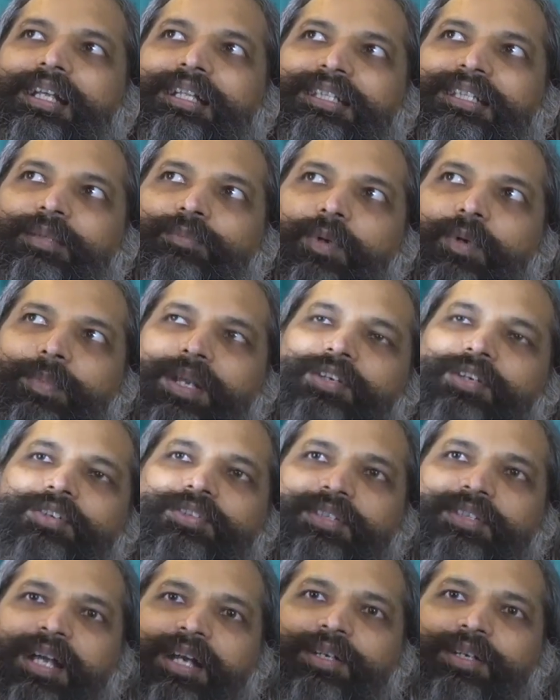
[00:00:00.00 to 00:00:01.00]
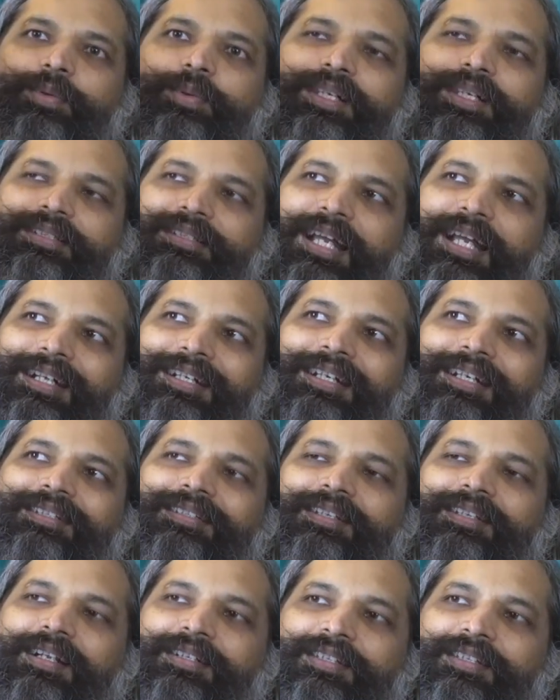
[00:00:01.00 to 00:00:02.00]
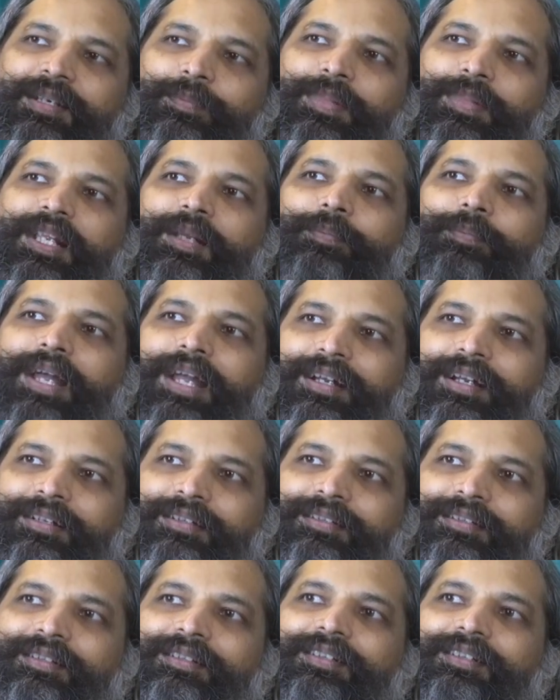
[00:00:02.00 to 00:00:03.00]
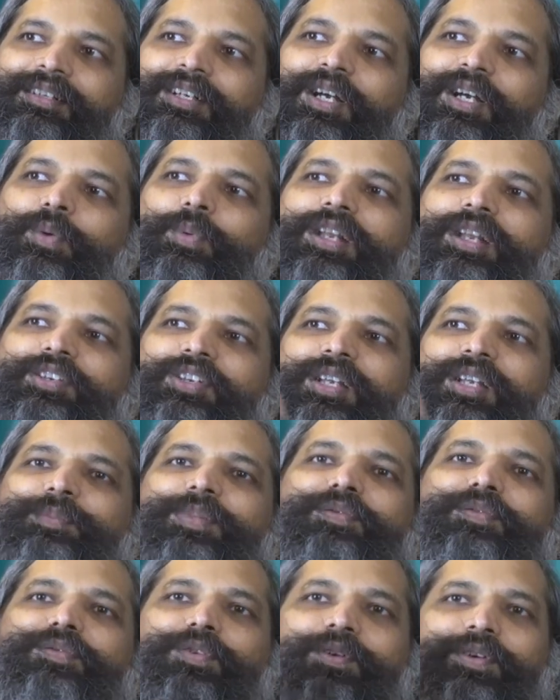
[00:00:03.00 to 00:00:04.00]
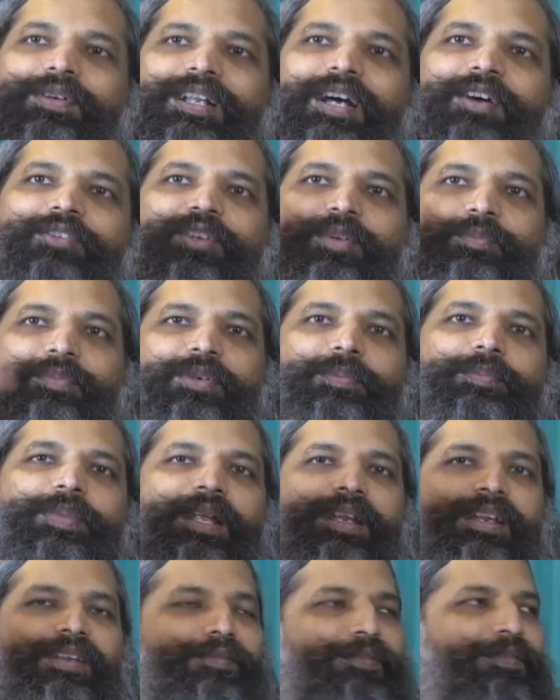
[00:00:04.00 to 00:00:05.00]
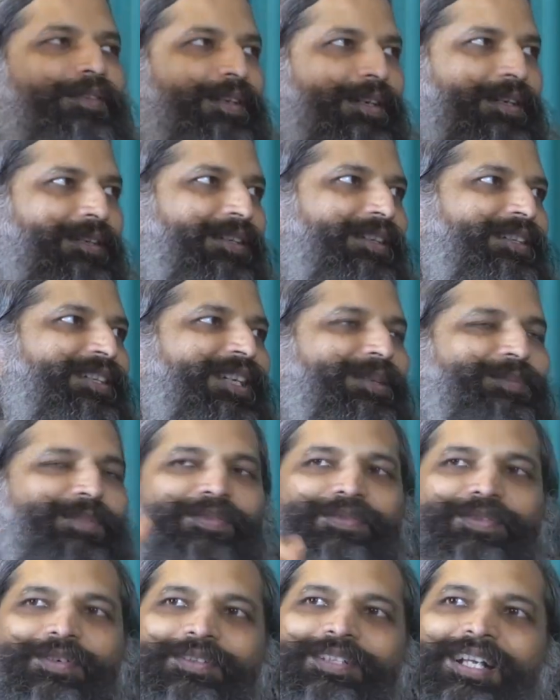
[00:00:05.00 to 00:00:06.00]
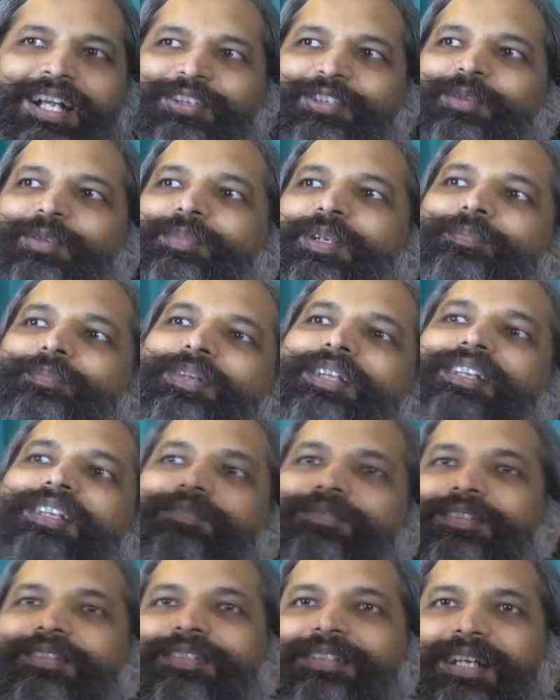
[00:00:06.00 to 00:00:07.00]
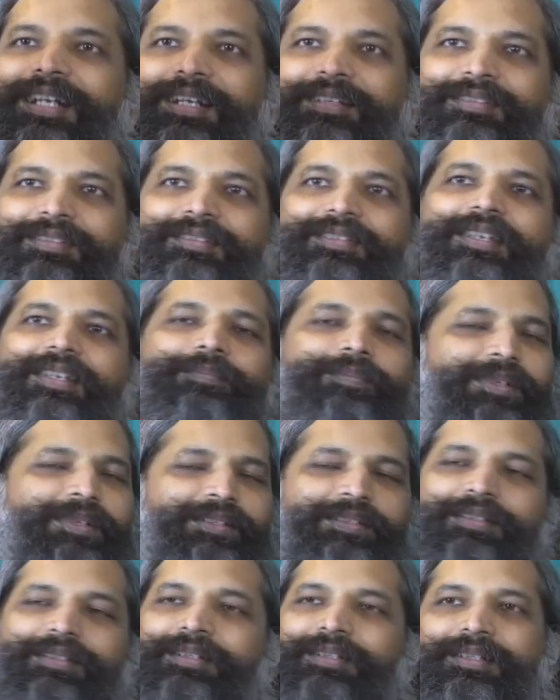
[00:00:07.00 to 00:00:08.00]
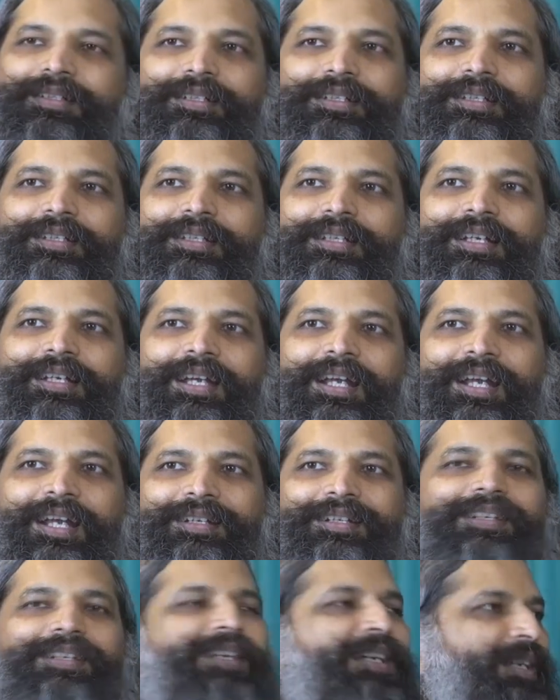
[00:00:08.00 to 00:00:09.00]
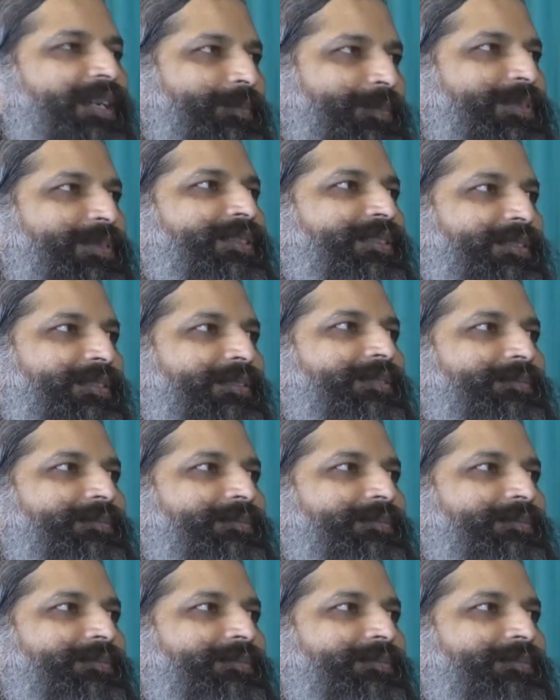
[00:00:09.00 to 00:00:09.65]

The moment you start doing that, it starts rippling back. Hmm. One year before now, you're preparing for it. A year before that, you're preparing for the next step. And it corrupts.